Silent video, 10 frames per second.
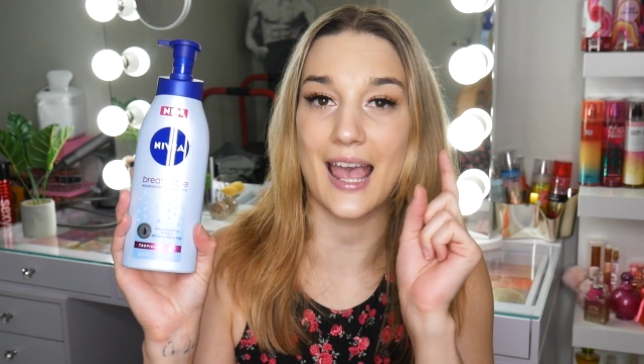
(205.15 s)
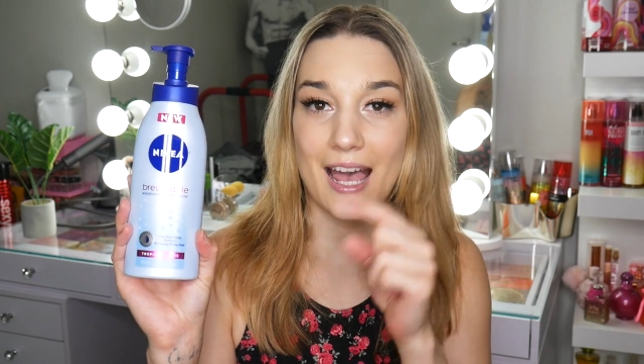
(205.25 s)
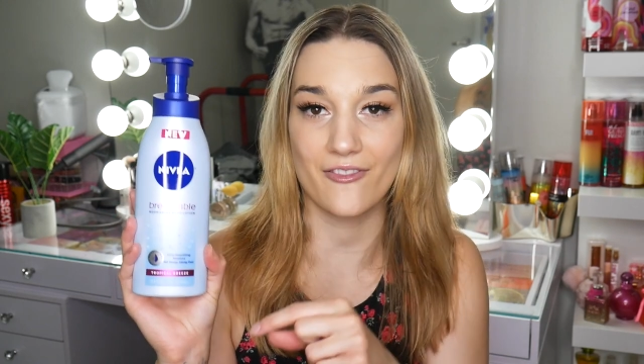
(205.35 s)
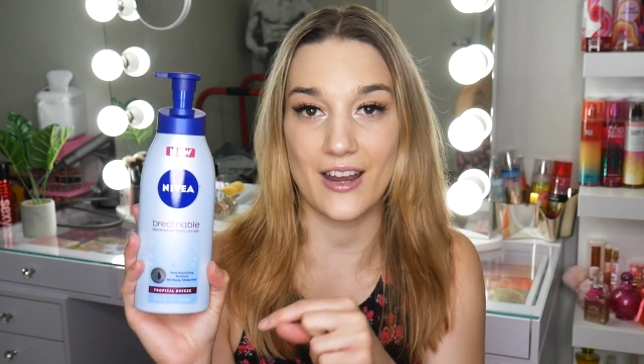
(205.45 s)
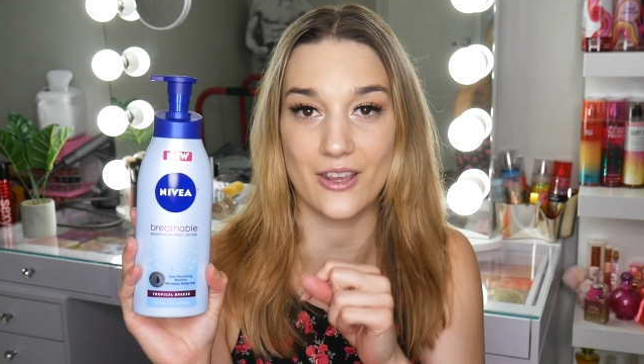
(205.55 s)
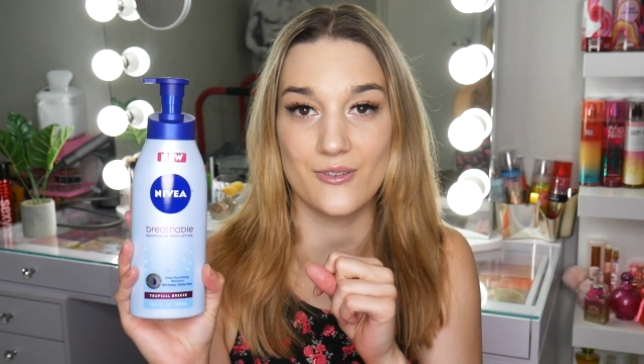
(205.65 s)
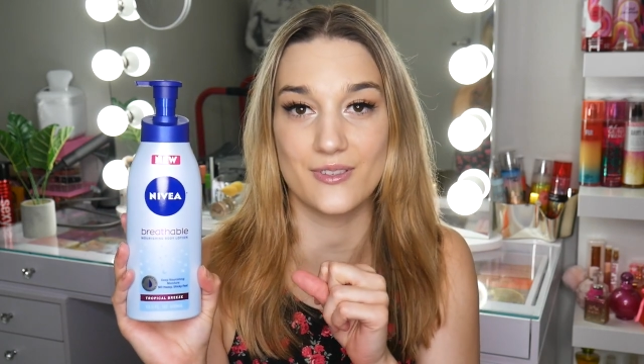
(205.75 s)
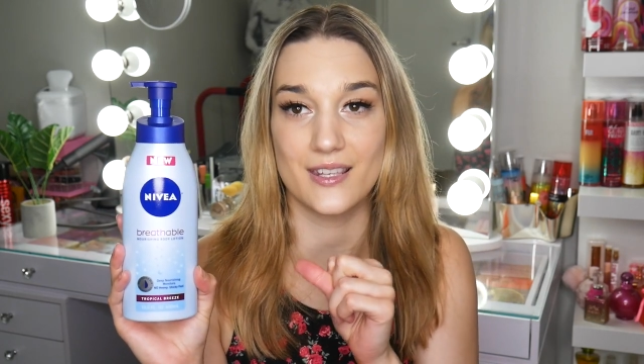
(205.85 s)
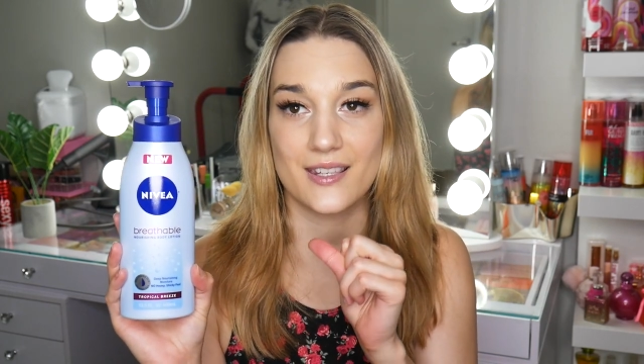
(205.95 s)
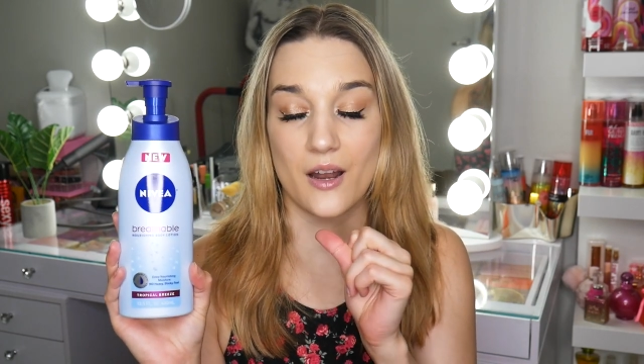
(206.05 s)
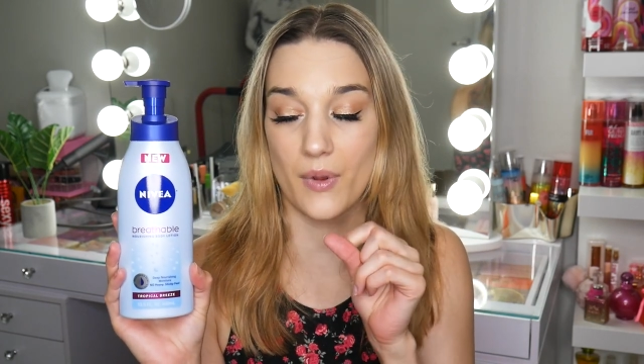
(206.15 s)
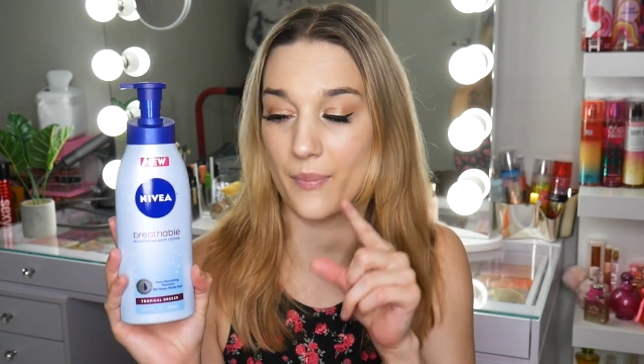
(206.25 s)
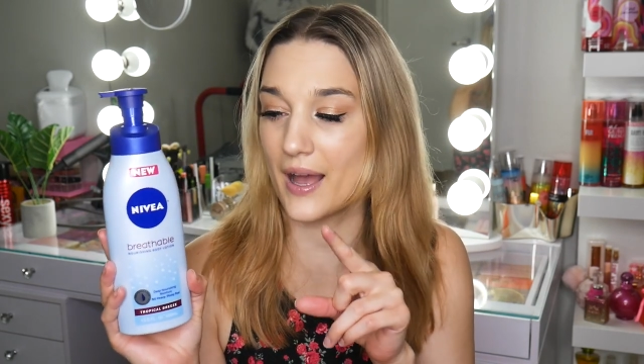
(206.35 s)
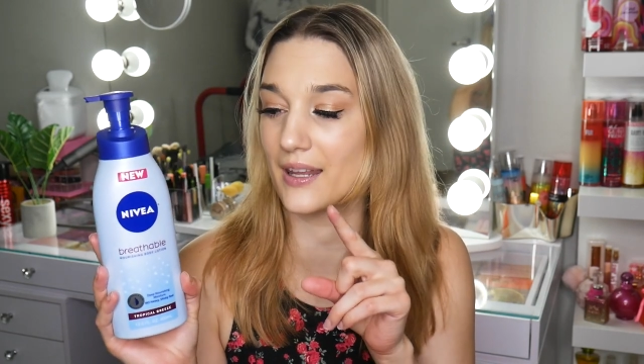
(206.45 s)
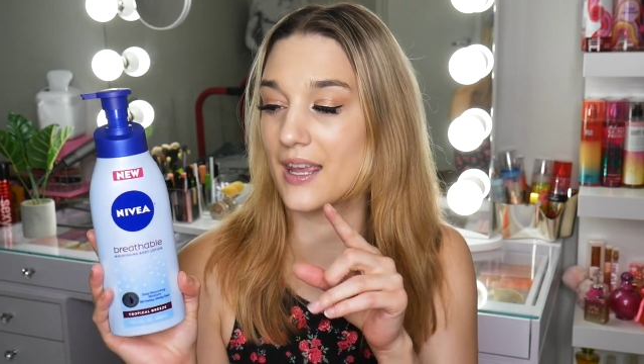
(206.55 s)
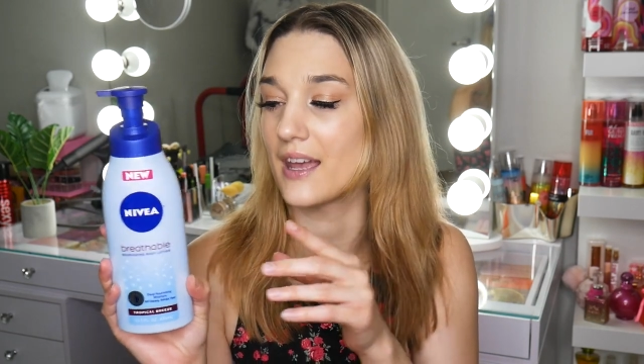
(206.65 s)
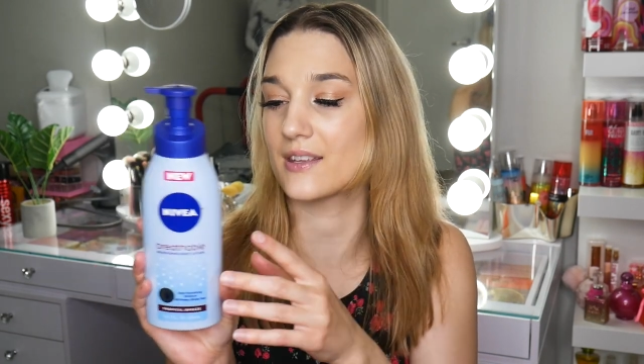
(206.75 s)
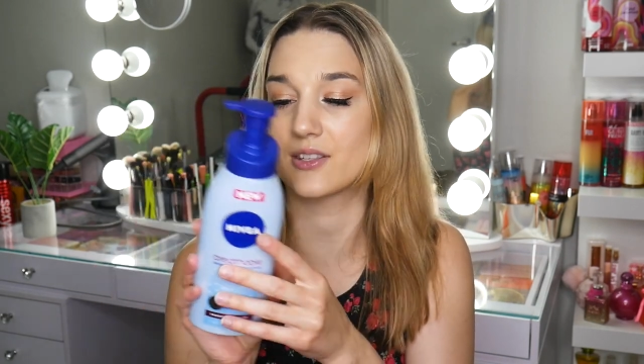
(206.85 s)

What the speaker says: Have not used this on my body yet,